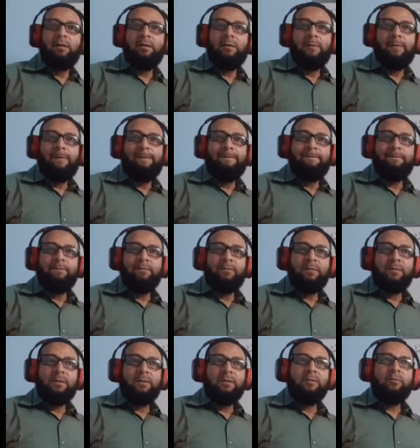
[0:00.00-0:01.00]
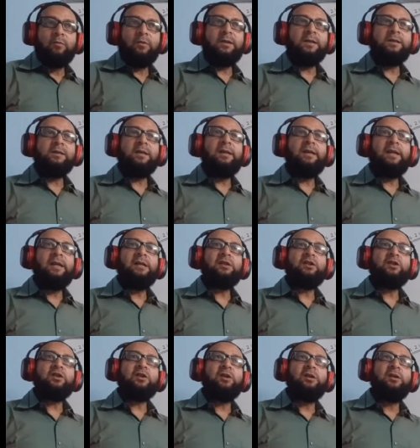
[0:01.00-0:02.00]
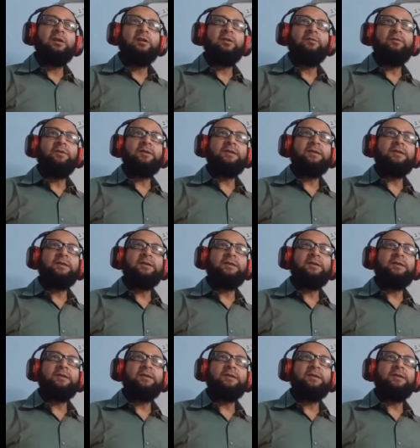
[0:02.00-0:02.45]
What is the lens? We say.